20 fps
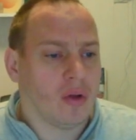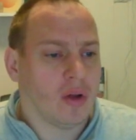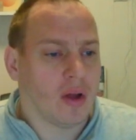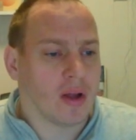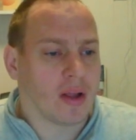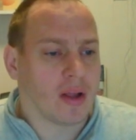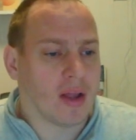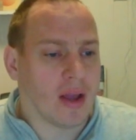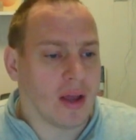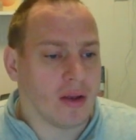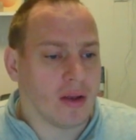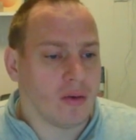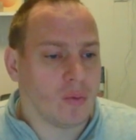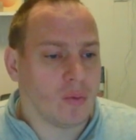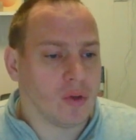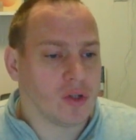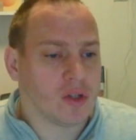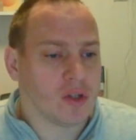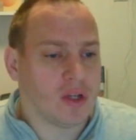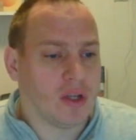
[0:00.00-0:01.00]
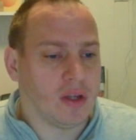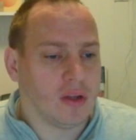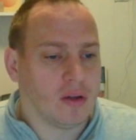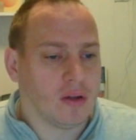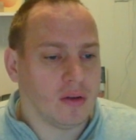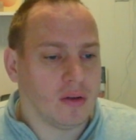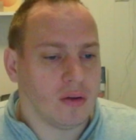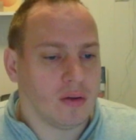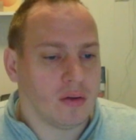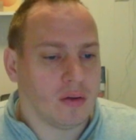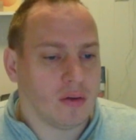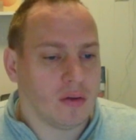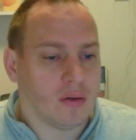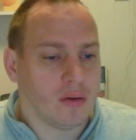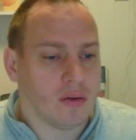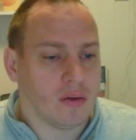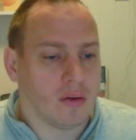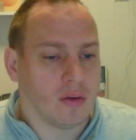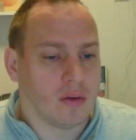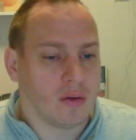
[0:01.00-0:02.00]
Again we see
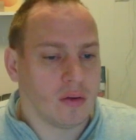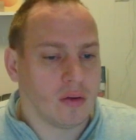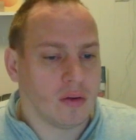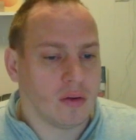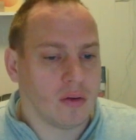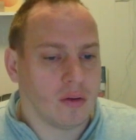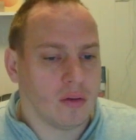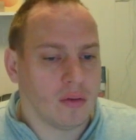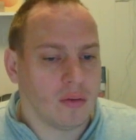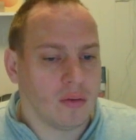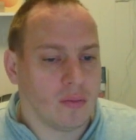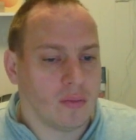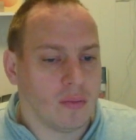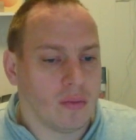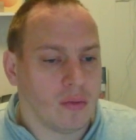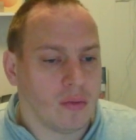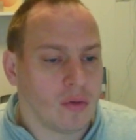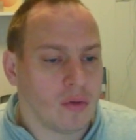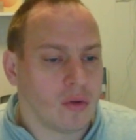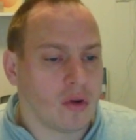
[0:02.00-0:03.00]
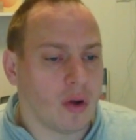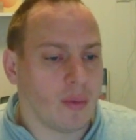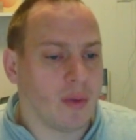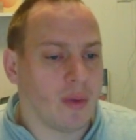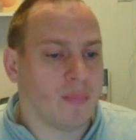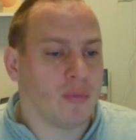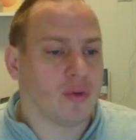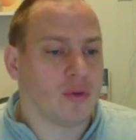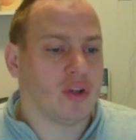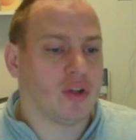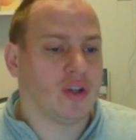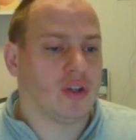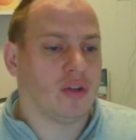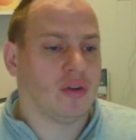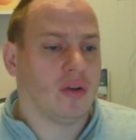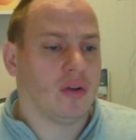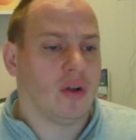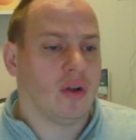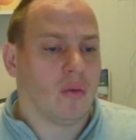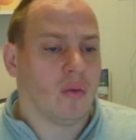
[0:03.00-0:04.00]
the coming
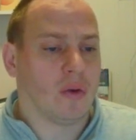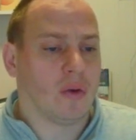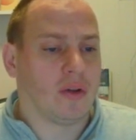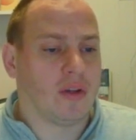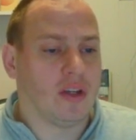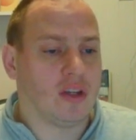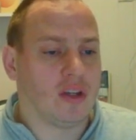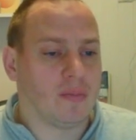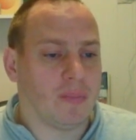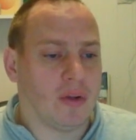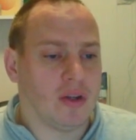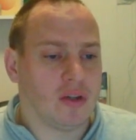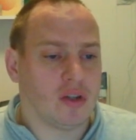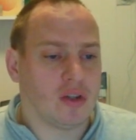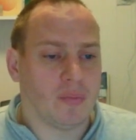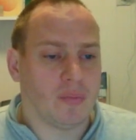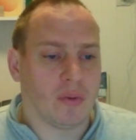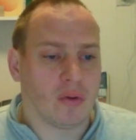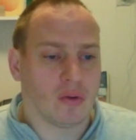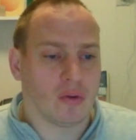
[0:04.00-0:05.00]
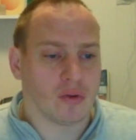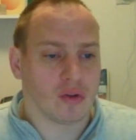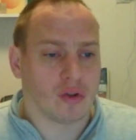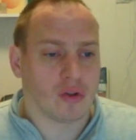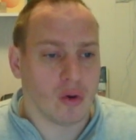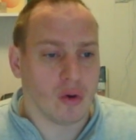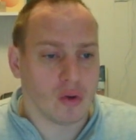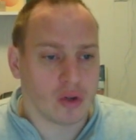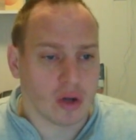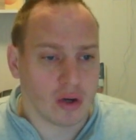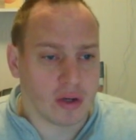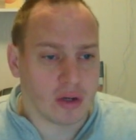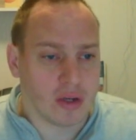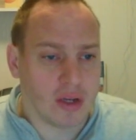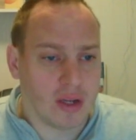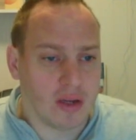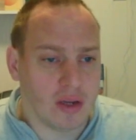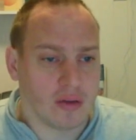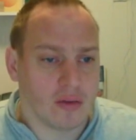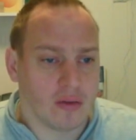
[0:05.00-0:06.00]
position with these pieces because those are
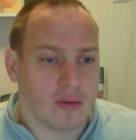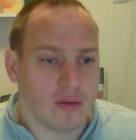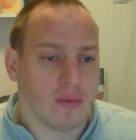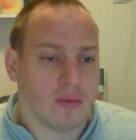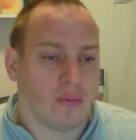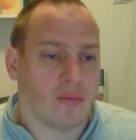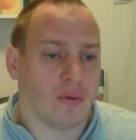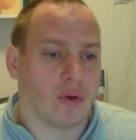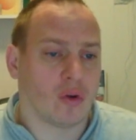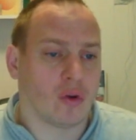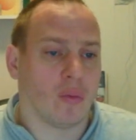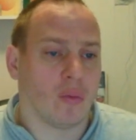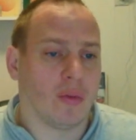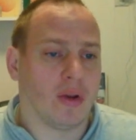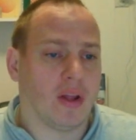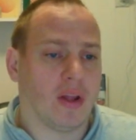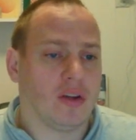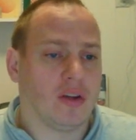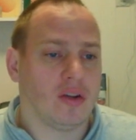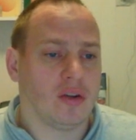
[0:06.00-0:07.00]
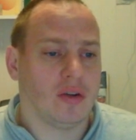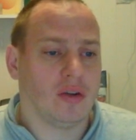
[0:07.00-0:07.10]
needed for the combination.